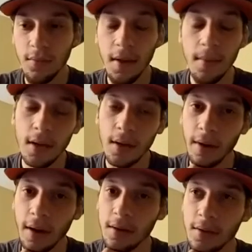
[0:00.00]
Maybe he
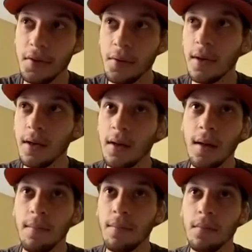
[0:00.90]
ran 2 in, and
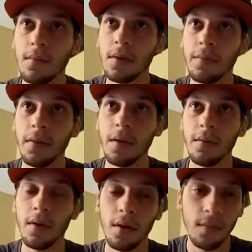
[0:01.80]
I'm completely
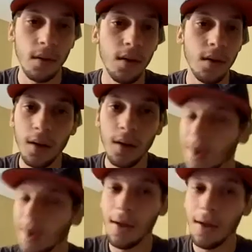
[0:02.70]
wrong, but
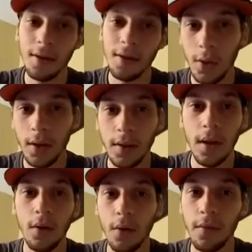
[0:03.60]
I think he hit
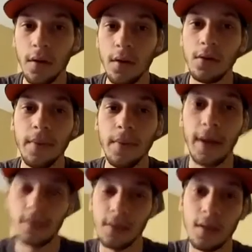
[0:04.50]
that over on 2
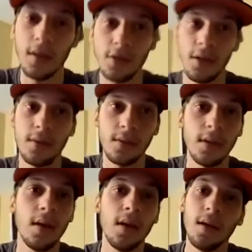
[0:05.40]
passing touchdowns.